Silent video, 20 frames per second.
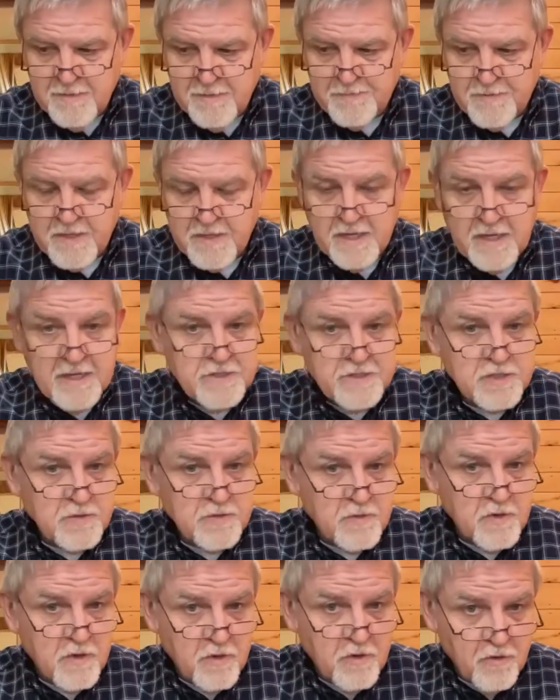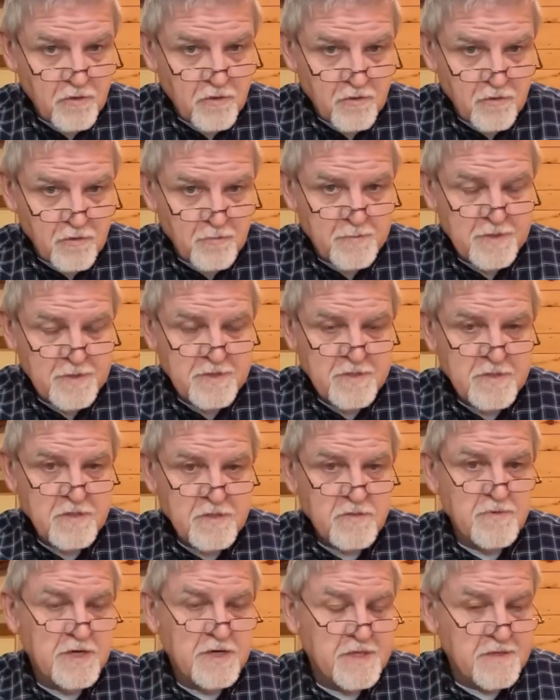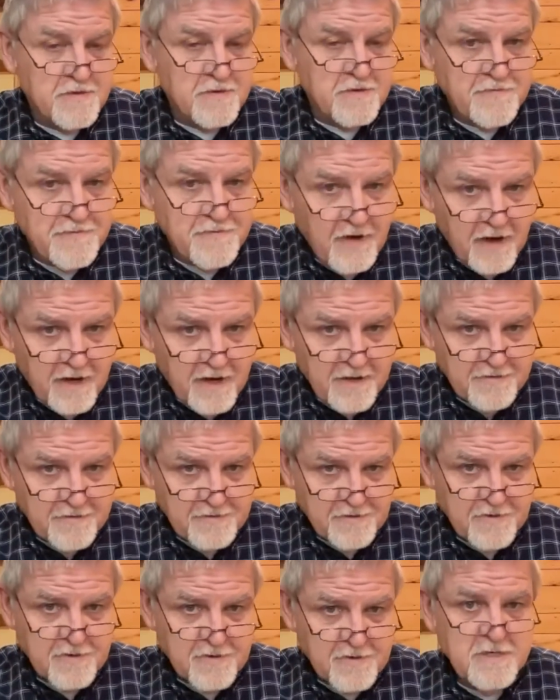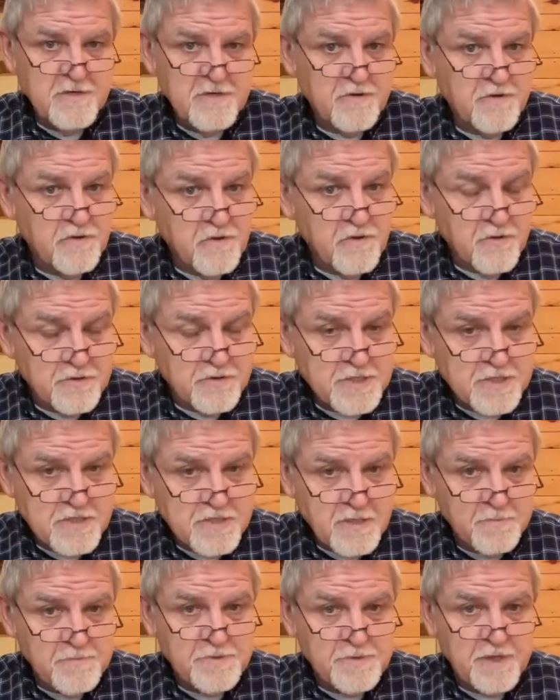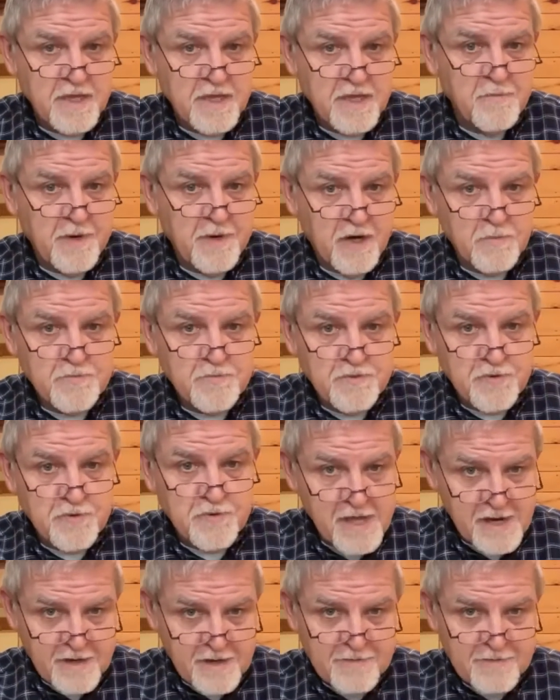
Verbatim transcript: into a home where the father knows something about prayer